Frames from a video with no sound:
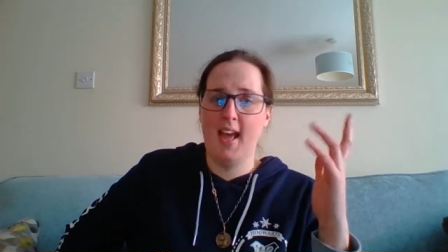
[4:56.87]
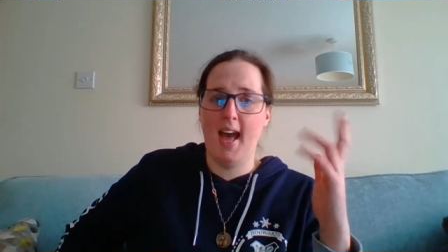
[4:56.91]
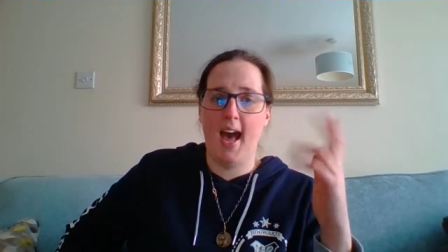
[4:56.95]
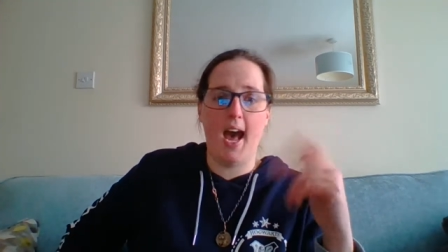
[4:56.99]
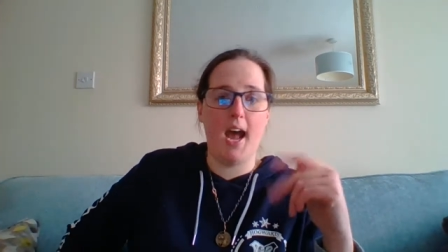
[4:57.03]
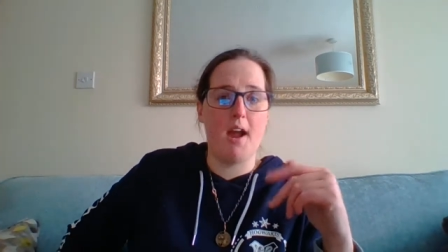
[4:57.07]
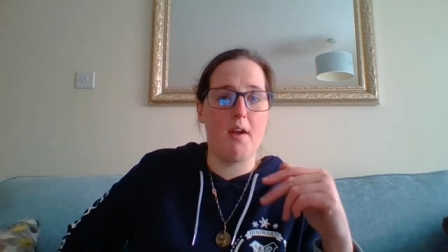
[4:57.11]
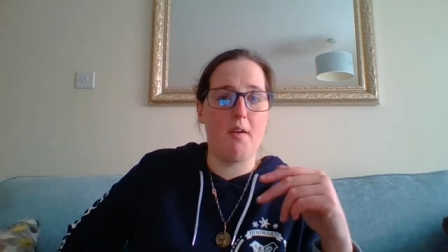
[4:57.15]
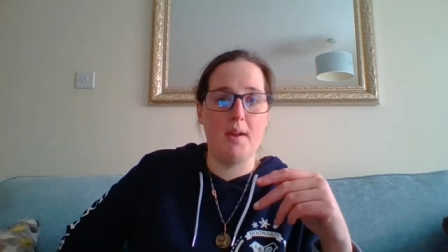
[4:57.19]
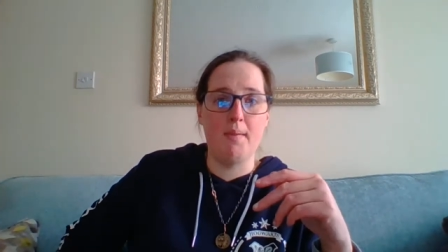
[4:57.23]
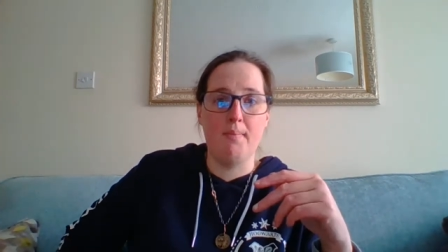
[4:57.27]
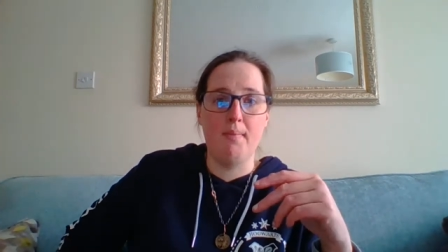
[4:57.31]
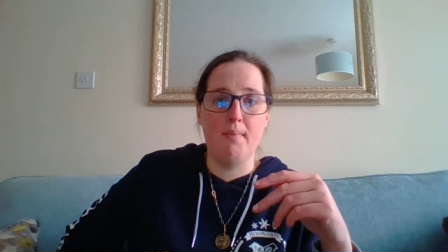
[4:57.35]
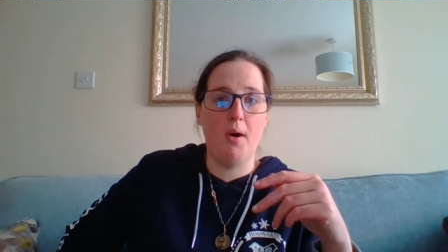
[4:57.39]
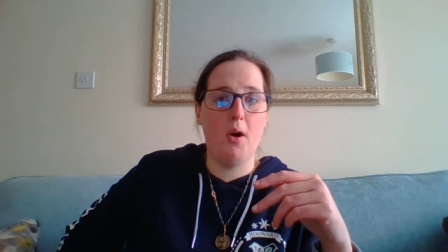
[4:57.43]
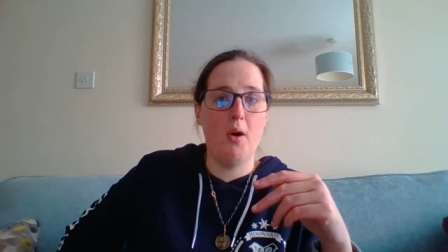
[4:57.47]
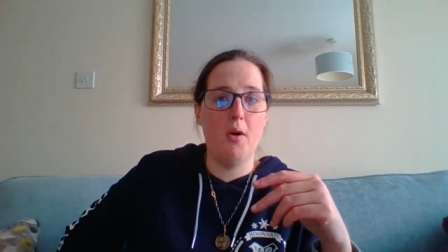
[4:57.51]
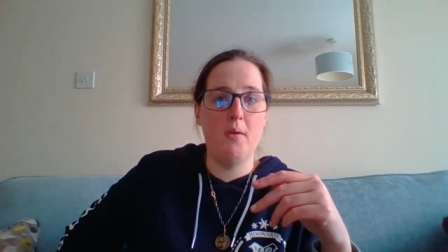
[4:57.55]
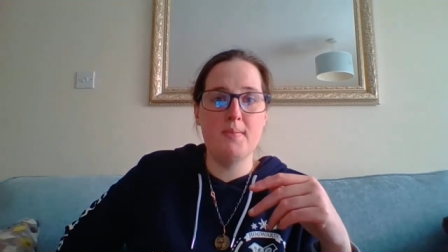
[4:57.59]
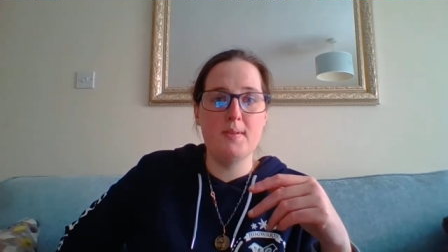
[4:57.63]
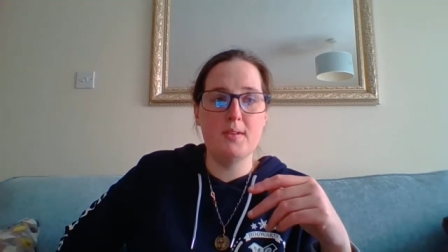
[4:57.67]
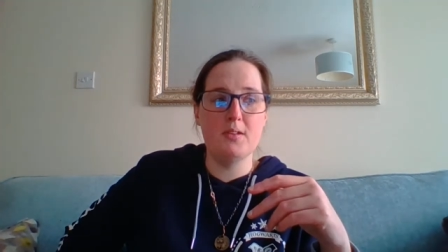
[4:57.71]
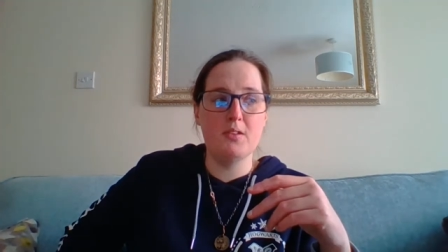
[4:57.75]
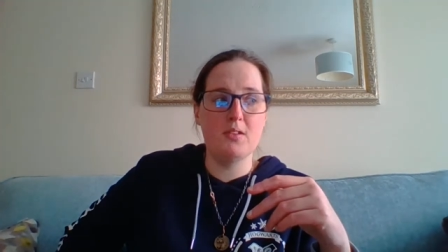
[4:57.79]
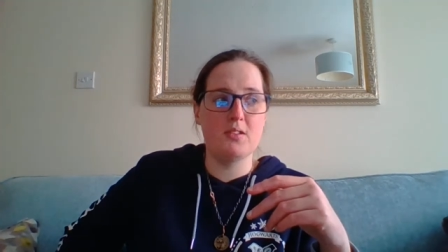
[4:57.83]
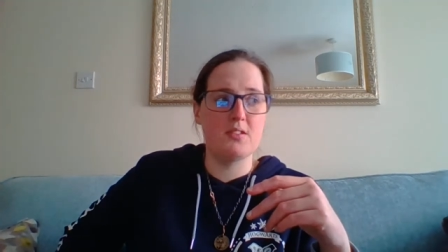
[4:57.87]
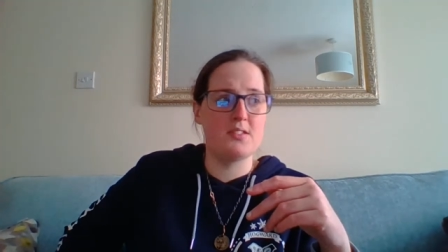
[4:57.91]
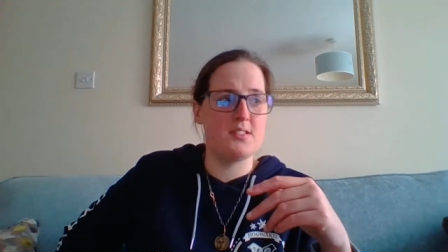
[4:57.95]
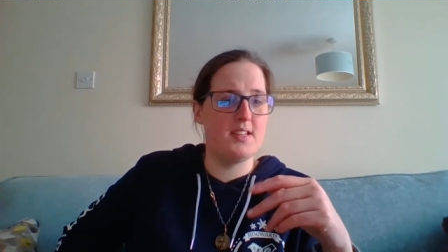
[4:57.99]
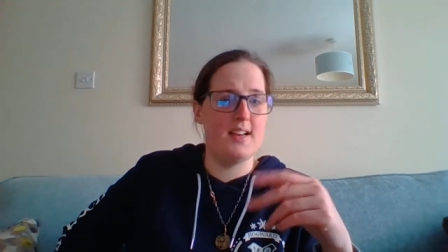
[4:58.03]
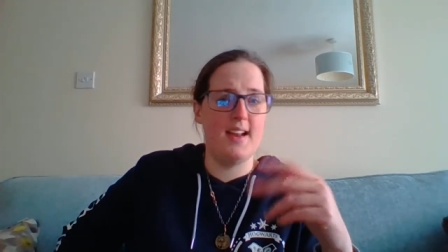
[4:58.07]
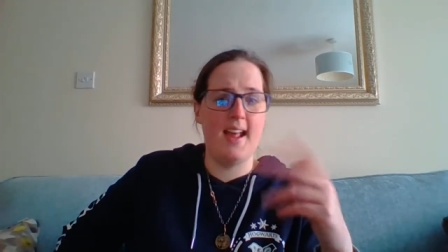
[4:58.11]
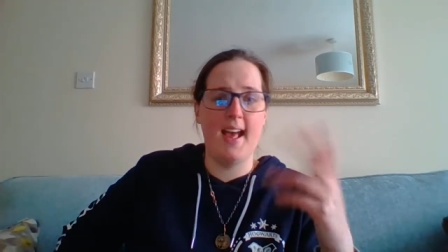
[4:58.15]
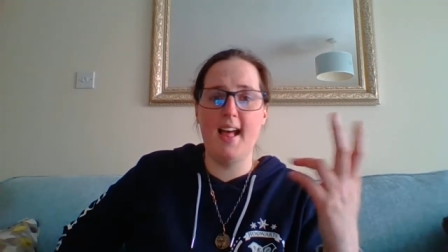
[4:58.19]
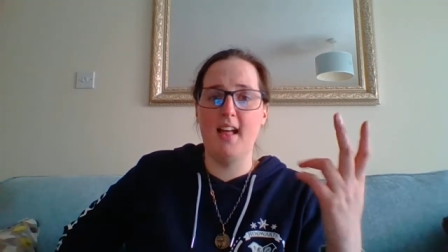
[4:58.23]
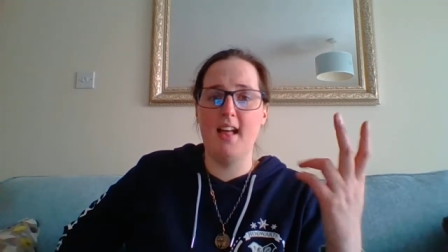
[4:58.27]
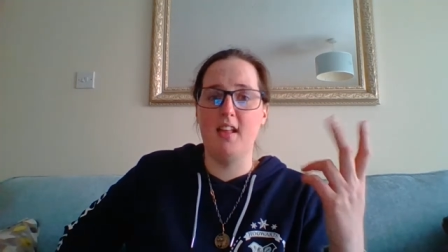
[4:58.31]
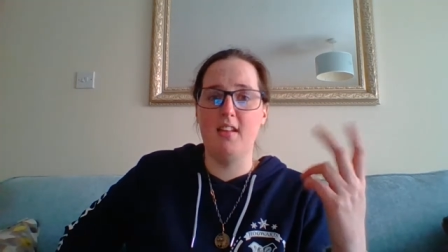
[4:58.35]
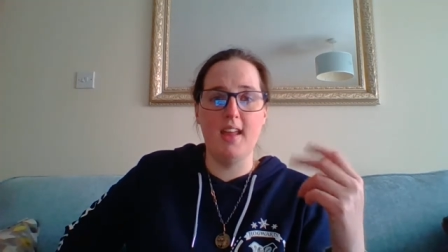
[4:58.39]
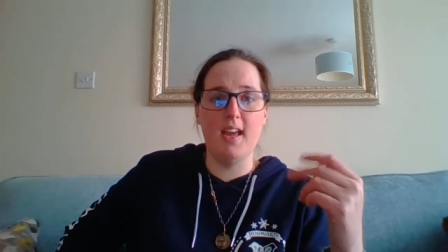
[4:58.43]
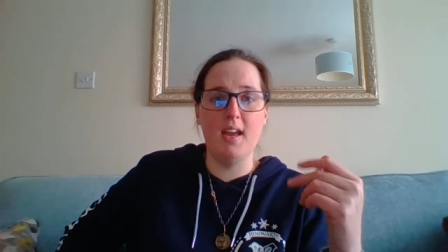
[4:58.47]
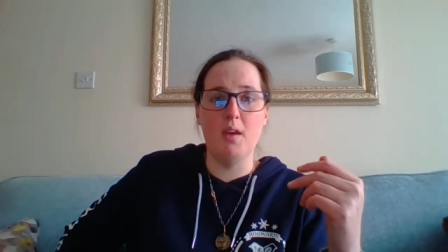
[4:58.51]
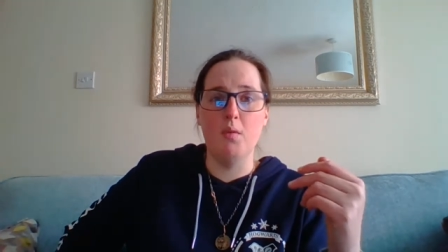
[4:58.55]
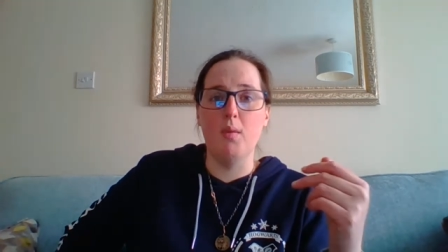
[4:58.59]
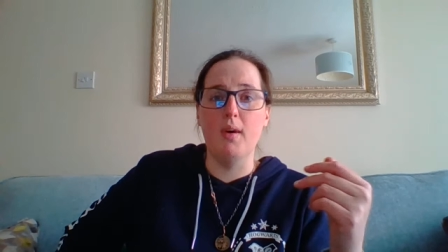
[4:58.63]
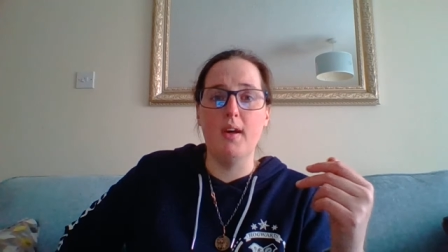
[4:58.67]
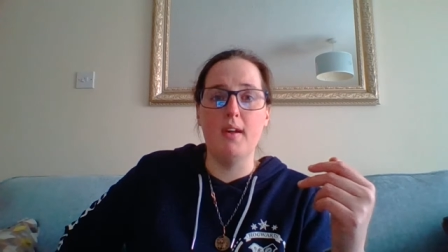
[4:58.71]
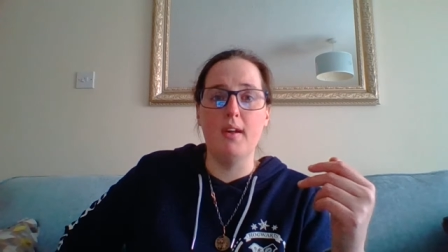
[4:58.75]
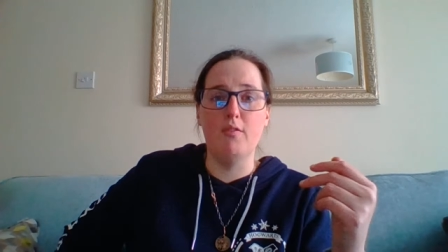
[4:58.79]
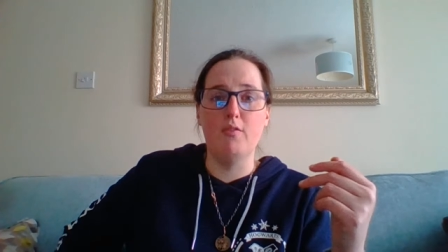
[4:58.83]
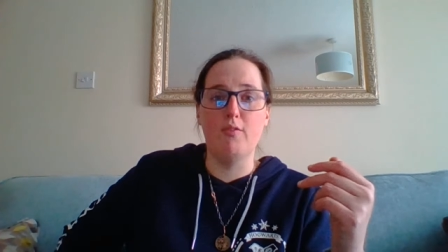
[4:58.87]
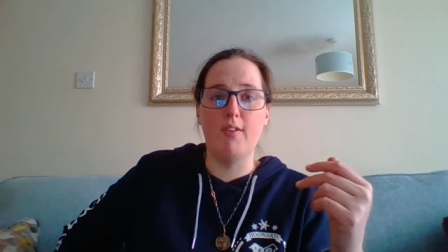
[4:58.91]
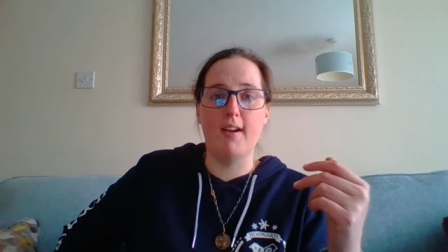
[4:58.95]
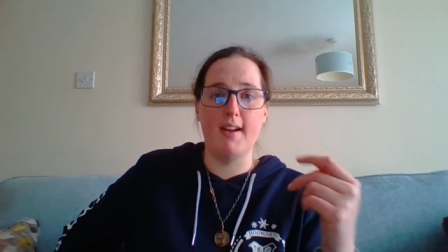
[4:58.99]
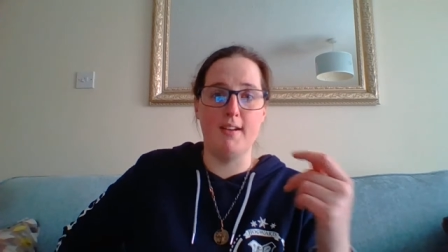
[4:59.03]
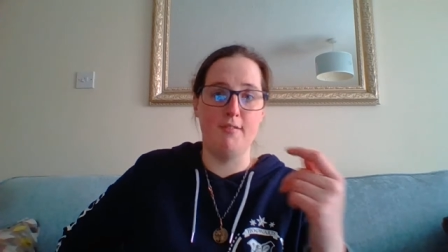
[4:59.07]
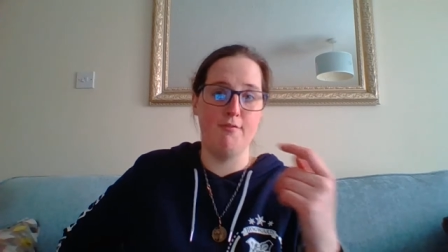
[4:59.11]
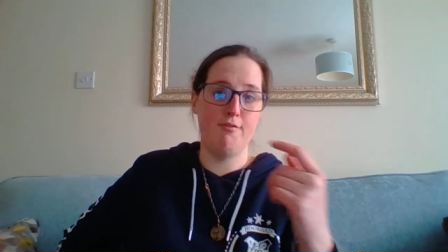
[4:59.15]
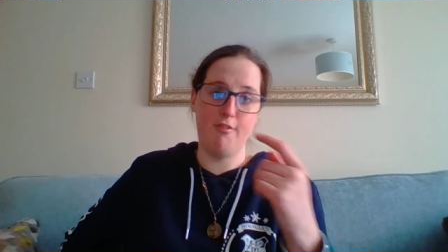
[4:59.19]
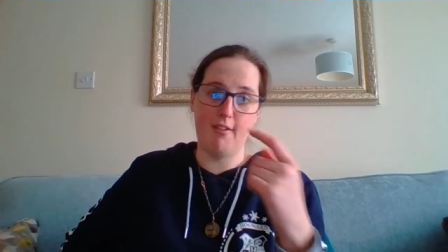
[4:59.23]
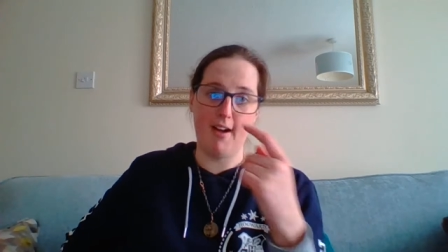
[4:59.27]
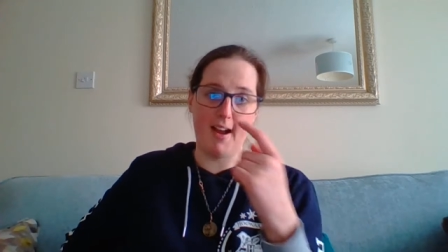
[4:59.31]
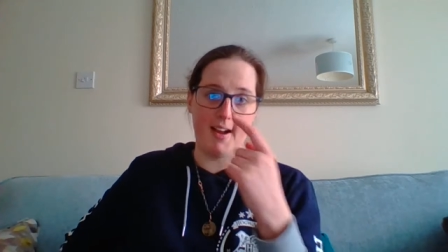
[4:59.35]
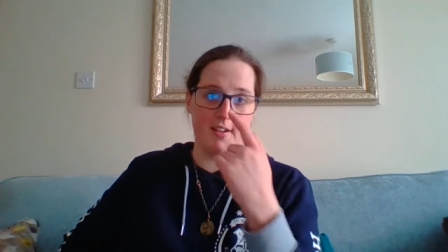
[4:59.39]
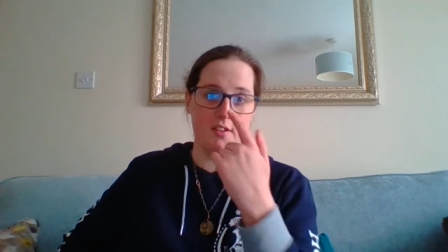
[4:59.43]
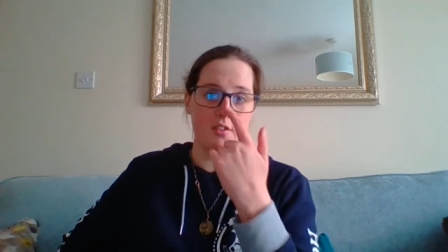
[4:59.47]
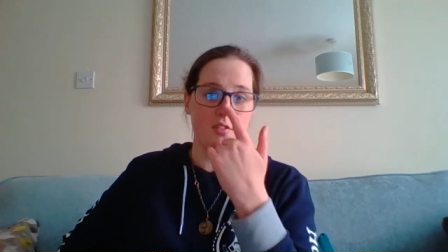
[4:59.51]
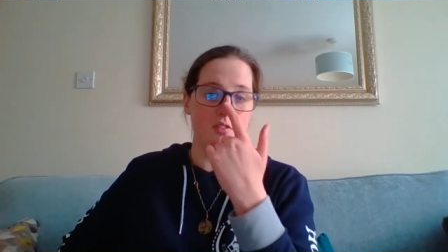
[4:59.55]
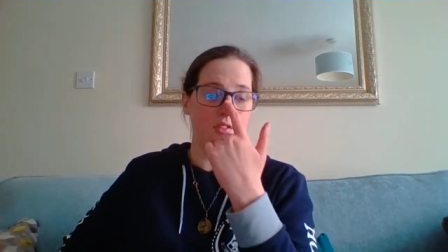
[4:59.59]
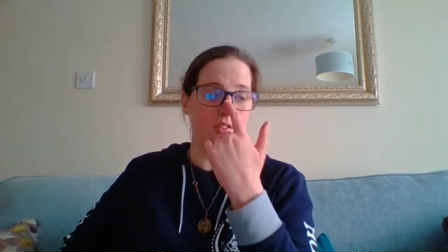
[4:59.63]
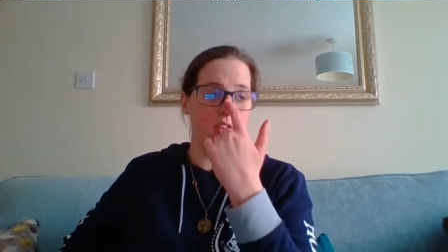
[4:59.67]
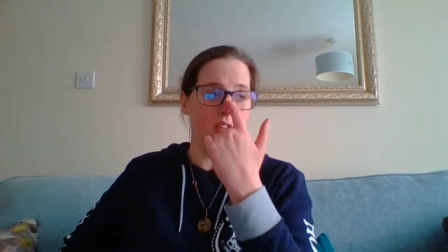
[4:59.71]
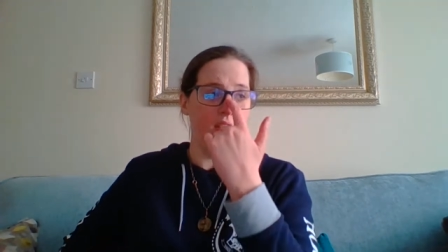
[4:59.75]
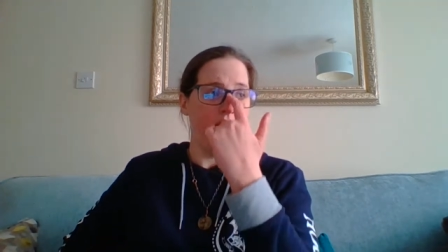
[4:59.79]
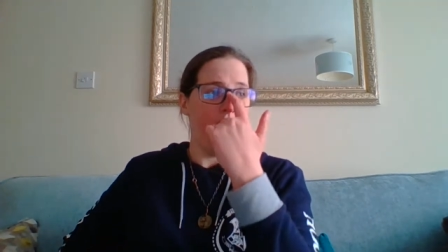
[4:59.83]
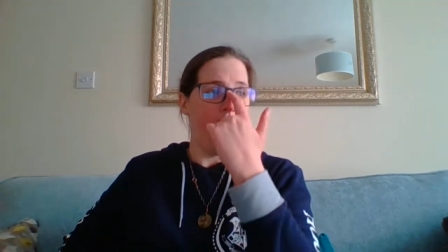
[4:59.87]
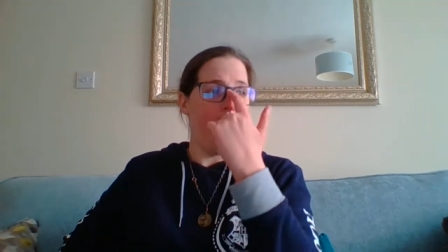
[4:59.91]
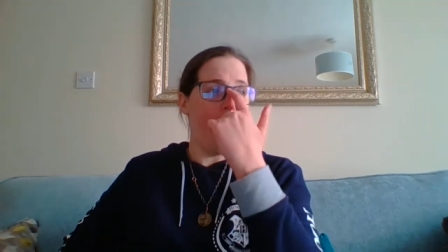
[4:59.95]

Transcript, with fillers: Harry Potter books and hell they weren't written for adults